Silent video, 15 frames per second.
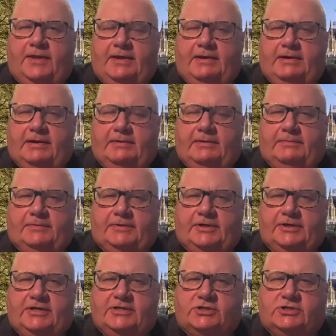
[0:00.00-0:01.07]
the
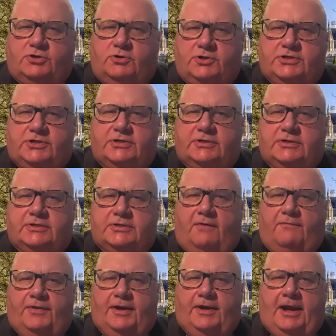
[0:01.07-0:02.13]
destructions
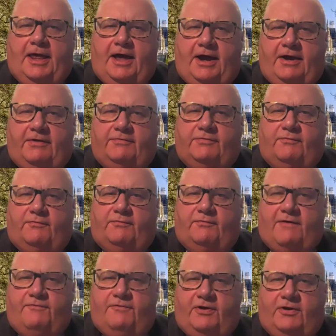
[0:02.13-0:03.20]
of the life of
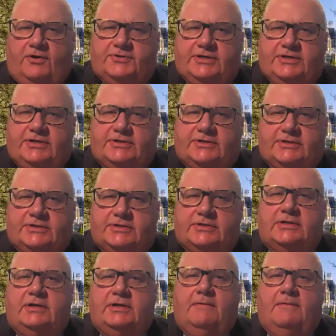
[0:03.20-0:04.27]
our fellow
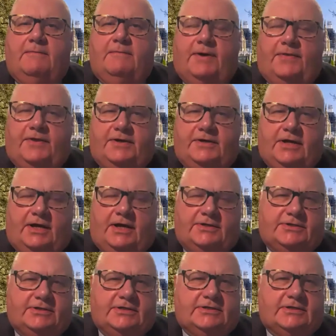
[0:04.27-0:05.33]
citizens by the
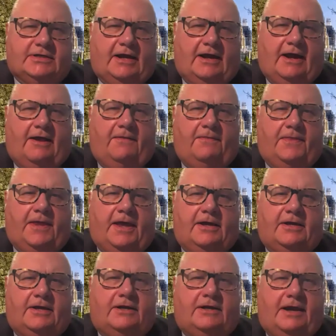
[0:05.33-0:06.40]
Nazis and
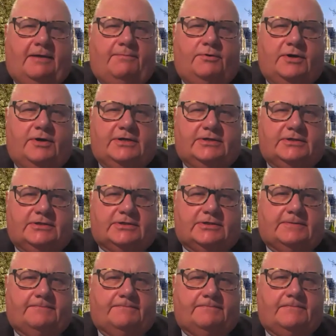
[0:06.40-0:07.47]
their
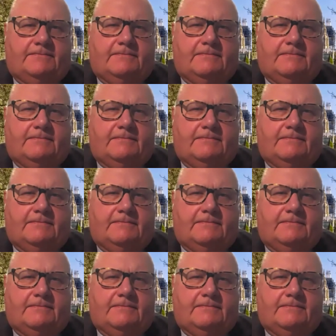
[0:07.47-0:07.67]
collaborators.